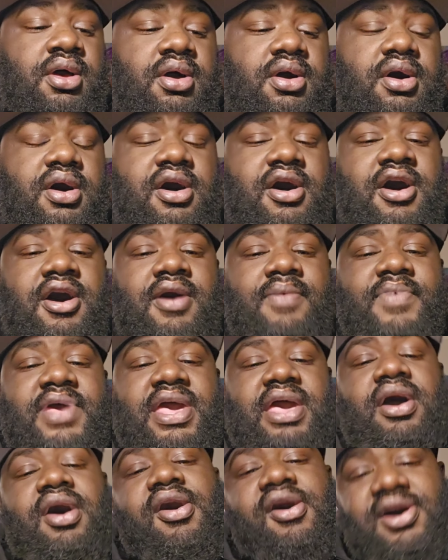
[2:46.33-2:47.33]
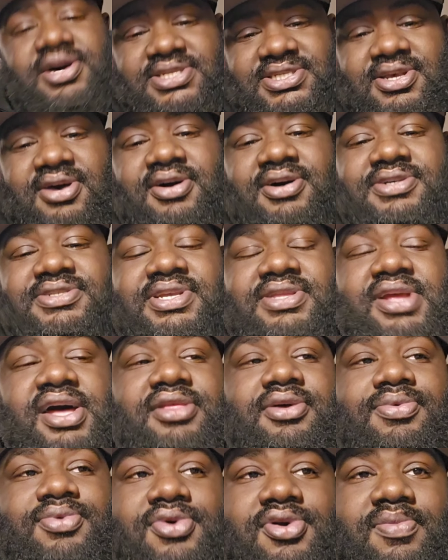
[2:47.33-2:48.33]
Um, and also is
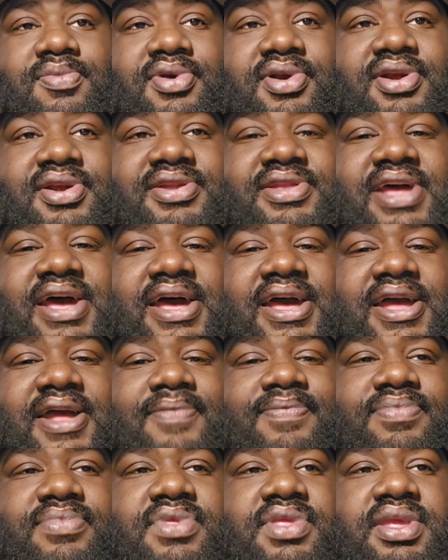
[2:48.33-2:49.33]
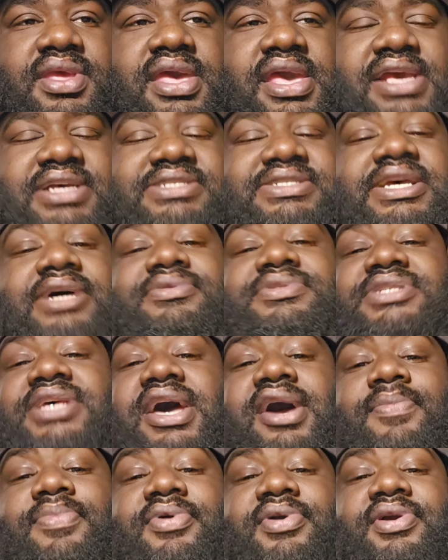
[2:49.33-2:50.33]
another rumor that in
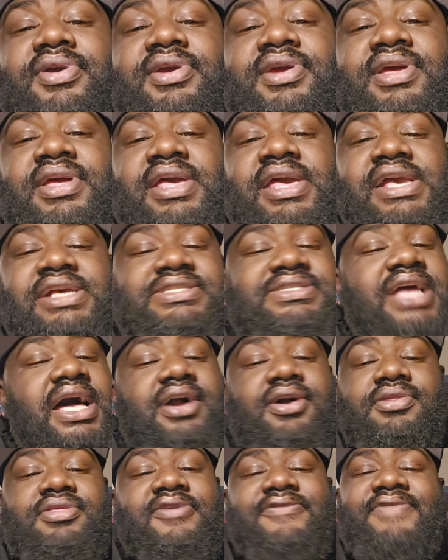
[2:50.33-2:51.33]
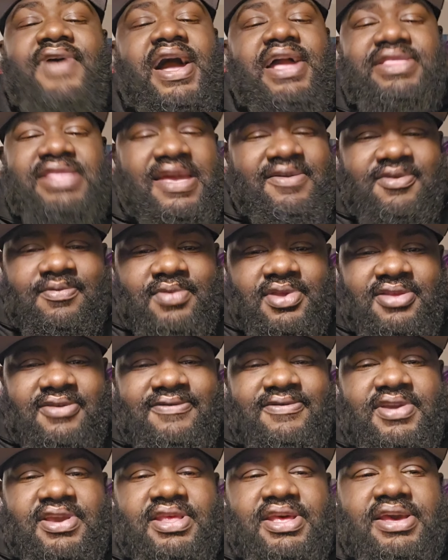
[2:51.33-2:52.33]
September, he's not going to fight David
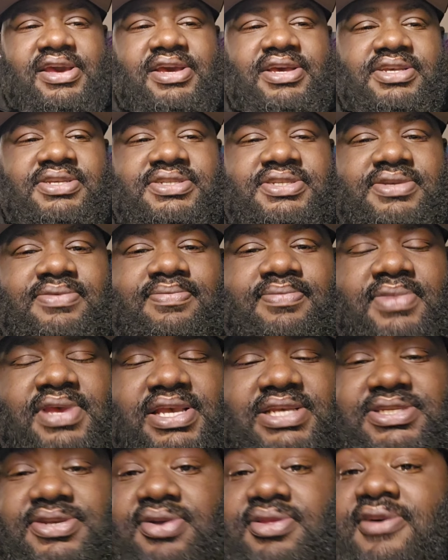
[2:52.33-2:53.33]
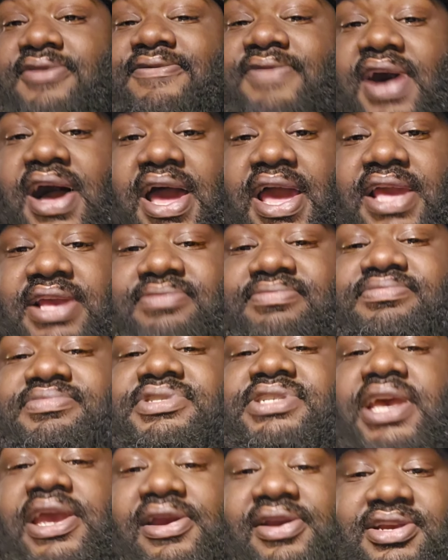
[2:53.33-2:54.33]
Benavidez. He's going to fight
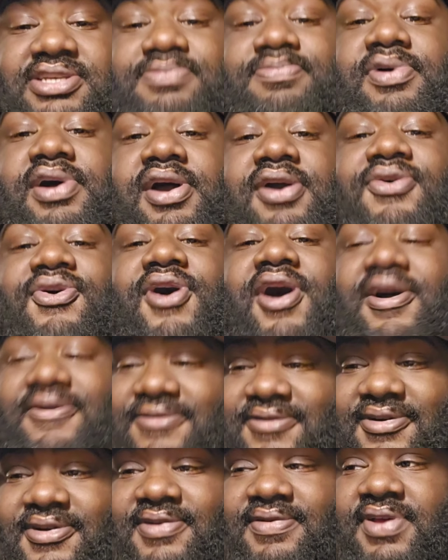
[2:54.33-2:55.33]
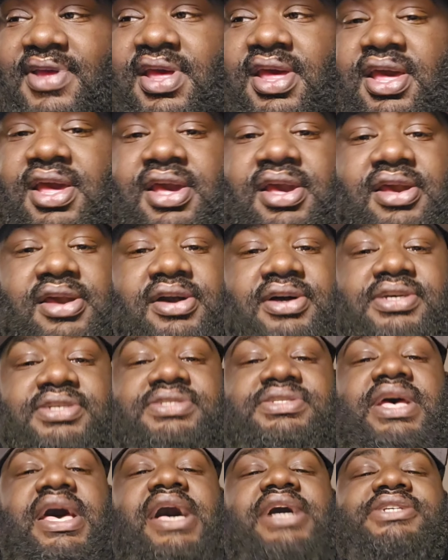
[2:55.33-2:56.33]
Terence Bud Crawford.
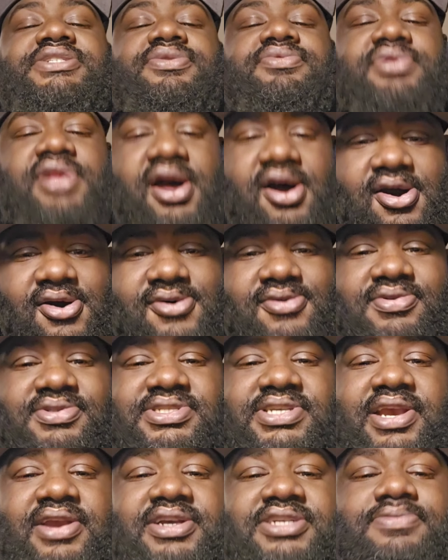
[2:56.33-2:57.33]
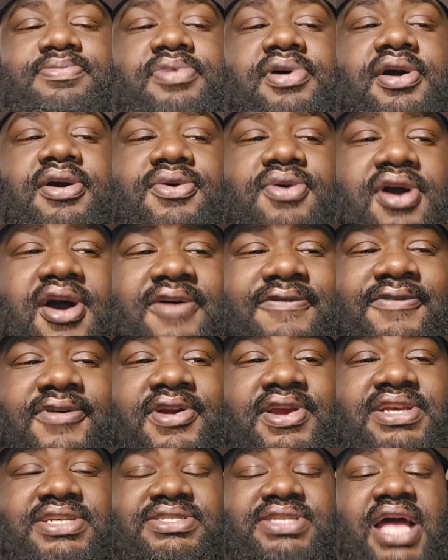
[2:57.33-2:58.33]
Because as you know, Terence Bud
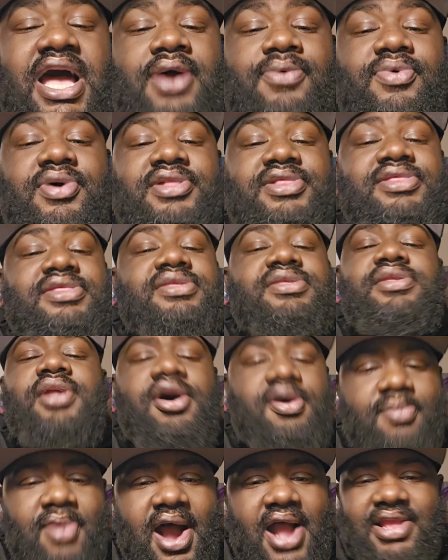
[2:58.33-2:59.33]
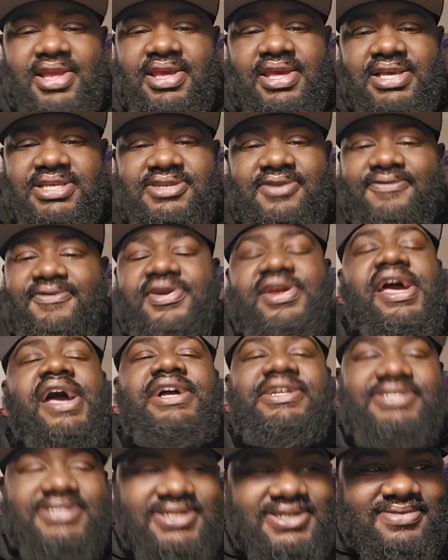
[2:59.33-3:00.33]
Crawford is not with nobody. He's a free
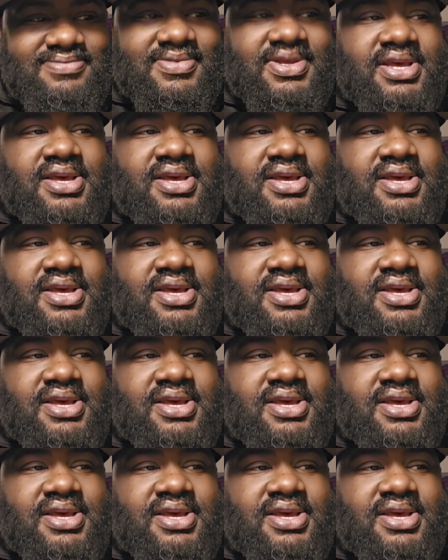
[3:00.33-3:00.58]
agent.